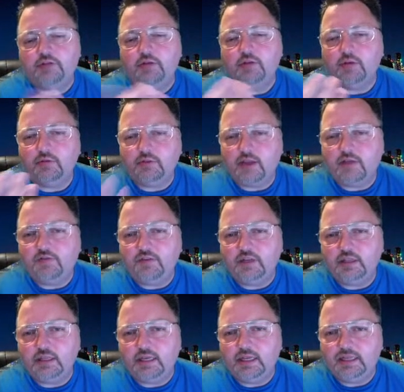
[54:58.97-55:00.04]
So they'll
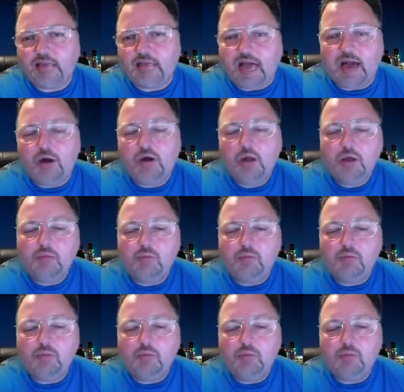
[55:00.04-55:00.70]
definitely allow,